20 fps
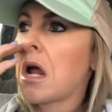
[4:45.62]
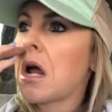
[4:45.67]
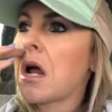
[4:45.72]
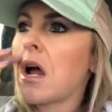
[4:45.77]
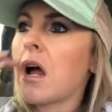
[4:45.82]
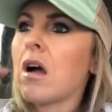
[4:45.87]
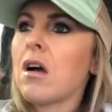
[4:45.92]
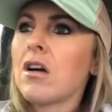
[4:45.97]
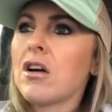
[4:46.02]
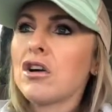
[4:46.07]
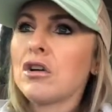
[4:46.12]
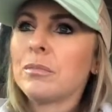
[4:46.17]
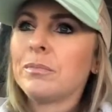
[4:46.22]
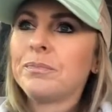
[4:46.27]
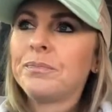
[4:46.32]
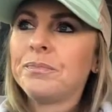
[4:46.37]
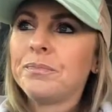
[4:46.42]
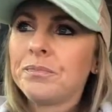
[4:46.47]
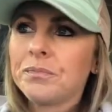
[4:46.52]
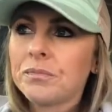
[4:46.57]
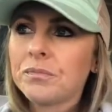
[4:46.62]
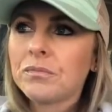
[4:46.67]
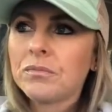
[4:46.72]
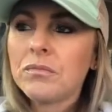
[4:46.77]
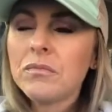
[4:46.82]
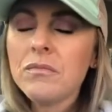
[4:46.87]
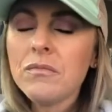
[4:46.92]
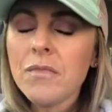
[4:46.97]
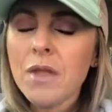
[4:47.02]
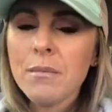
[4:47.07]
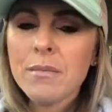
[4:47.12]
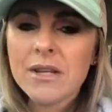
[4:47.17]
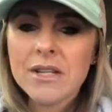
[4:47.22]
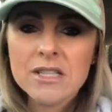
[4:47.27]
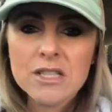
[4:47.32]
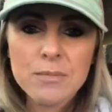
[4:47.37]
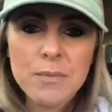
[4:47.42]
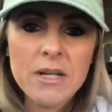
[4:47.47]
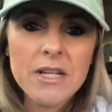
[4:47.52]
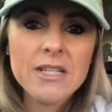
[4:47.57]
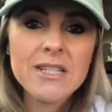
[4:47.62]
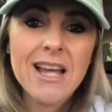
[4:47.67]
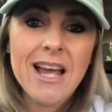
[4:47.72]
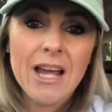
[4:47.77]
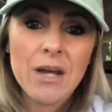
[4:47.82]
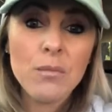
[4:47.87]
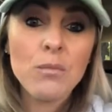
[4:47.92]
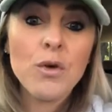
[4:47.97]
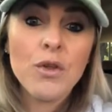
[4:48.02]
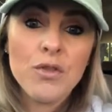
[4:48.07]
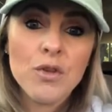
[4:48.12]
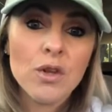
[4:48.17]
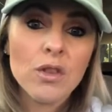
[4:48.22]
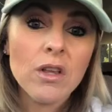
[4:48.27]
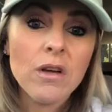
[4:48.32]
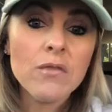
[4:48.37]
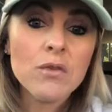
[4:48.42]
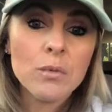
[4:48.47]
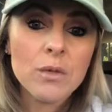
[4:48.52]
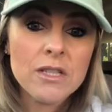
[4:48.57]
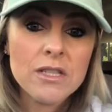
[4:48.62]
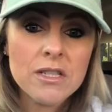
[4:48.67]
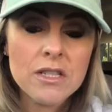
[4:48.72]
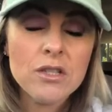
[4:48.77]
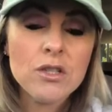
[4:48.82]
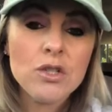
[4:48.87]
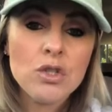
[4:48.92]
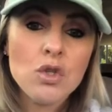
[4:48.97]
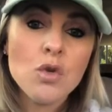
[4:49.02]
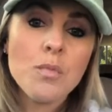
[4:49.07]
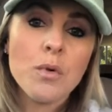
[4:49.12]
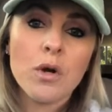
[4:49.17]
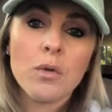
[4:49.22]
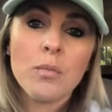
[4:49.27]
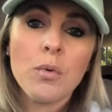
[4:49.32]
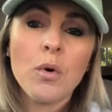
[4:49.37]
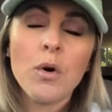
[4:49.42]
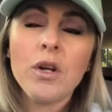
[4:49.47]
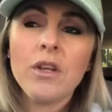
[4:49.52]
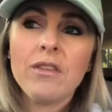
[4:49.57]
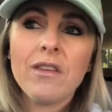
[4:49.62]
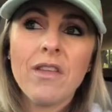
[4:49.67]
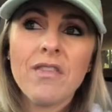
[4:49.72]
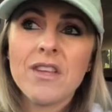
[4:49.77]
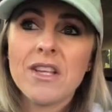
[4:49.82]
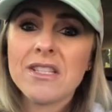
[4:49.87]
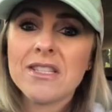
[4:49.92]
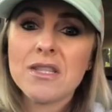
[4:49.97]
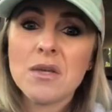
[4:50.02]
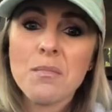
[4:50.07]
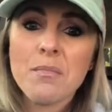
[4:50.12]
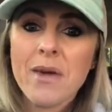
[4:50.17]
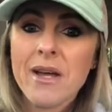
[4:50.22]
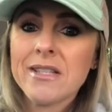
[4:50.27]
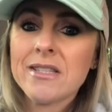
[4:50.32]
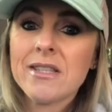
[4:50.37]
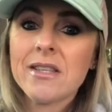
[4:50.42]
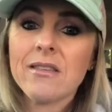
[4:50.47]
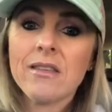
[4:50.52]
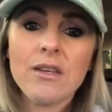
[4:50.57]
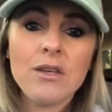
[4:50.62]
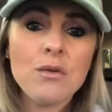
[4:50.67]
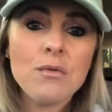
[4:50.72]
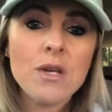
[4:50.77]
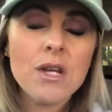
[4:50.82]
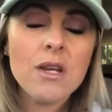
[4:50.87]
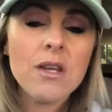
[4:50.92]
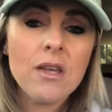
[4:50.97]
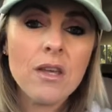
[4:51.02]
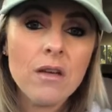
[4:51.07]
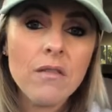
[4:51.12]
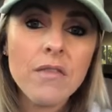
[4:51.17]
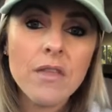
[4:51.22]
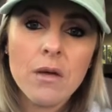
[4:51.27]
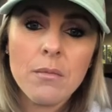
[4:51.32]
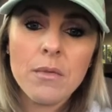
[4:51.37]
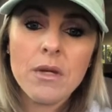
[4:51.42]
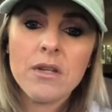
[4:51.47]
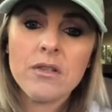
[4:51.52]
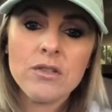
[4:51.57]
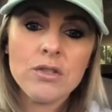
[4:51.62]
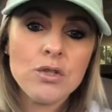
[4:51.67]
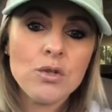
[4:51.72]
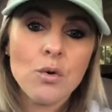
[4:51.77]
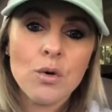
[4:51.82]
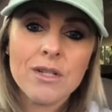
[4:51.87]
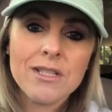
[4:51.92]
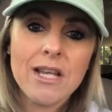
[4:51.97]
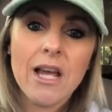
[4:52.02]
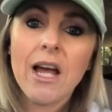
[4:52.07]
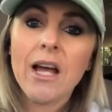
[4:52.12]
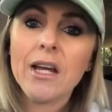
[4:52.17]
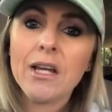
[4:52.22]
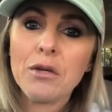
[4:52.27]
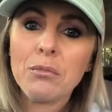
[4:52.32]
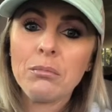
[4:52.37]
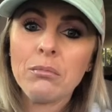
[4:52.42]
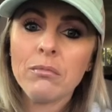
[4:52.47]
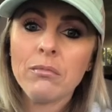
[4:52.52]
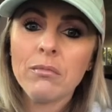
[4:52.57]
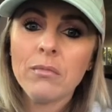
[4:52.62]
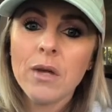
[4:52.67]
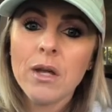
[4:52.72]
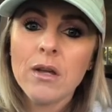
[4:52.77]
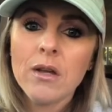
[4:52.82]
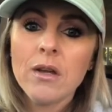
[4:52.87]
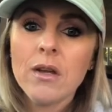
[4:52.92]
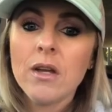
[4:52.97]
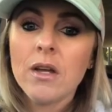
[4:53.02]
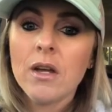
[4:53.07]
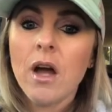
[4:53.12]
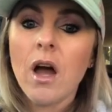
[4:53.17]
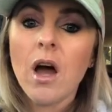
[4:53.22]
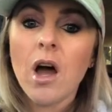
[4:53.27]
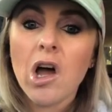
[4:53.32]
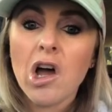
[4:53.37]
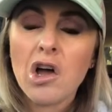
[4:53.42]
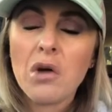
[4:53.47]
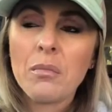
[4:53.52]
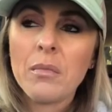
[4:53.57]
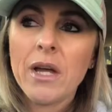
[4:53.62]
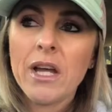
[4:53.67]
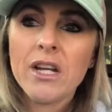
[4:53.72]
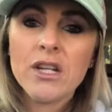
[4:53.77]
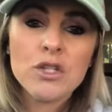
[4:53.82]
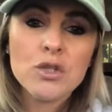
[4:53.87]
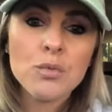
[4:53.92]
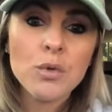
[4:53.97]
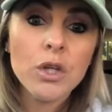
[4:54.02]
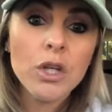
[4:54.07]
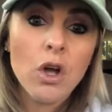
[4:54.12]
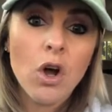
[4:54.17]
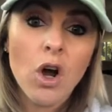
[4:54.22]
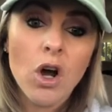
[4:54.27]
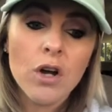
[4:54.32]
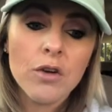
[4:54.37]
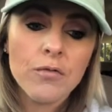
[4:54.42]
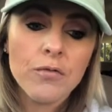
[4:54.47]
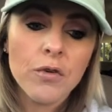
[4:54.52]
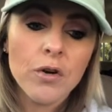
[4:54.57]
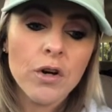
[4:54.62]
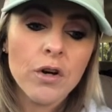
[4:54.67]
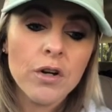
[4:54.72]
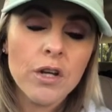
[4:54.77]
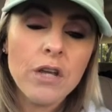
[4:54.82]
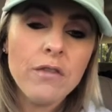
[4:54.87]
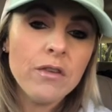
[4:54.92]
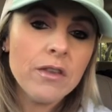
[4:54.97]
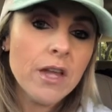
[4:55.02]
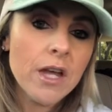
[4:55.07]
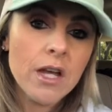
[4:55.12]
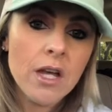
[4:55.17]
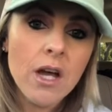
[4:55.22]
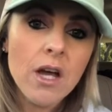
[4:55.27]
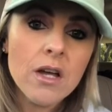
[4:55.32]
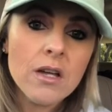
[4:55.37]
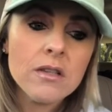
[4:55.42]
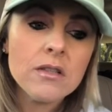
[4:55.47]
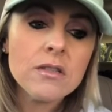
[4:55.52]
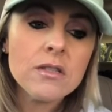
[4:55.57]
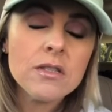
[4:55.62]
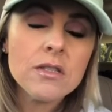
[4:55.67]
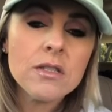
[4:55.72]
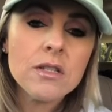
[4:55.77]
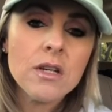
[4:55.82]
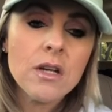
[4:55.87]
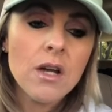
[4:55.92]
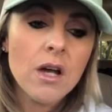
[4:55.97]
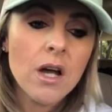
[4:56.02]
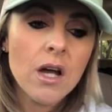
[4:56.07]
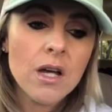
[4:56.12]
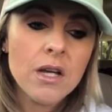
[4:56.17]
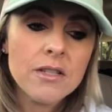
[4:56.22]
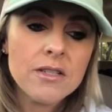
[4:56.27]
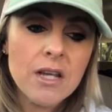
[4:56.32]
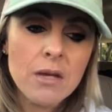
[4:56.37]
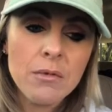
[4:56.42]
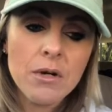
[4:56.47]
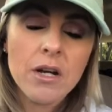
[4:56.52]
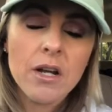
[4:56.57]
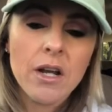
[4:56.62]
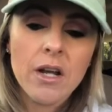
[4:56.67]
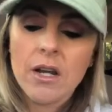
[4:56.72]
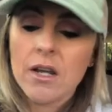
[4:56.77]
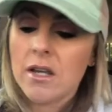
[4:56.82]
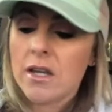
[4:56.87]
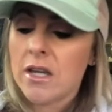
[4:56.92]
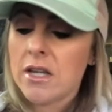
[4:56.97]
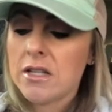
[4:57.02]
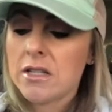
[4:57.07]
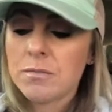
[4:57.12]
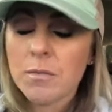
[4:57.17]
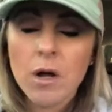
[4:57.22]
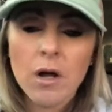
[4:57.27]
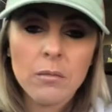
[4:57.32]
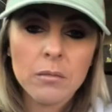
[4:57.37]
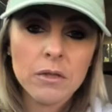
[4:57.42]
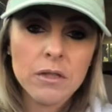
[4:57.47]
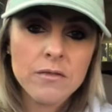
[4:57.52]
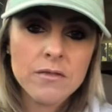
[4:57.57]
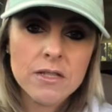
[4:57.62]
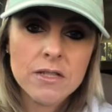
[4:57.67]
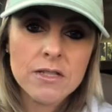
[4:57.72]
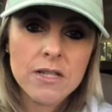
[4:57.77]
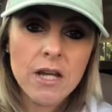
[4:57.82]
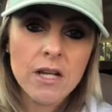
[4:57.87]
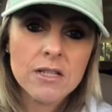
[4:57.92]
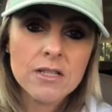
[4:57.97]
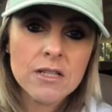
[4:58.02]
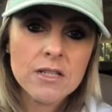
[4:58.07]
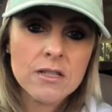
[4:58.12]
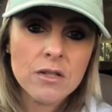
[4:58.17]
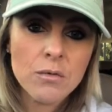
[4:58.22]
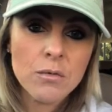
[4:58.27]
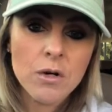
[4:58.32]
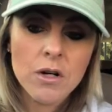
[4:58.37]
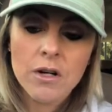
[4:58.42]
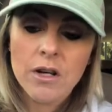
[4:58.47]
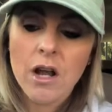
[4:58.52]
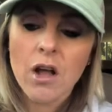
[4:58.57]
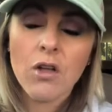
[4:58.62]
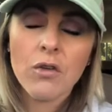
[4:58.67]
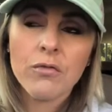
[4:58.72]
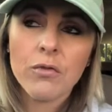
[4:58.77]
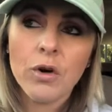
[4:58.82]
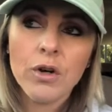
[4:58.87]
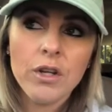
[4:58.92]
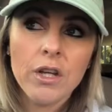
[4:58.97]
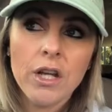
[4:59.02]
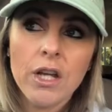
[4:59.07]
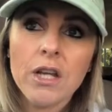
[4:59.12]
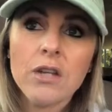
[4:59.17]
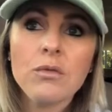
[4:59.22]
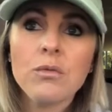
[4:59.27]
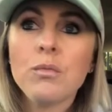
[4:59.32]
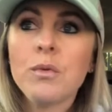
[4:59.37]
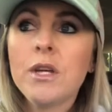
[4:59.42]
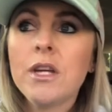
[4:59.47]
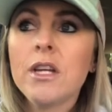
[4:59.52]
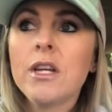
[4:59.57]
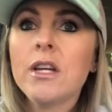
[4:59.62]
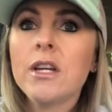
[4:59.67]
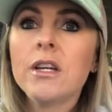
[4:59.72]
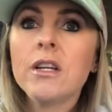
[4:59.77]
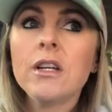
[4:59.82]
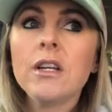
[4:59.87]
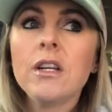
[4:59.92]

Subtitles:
Because spending time with your loved ones is super important. That's the best thing that you can give them is your time. And it's really hard for even like us, Damon and I, his mom lives in Texas and we're in California, and we,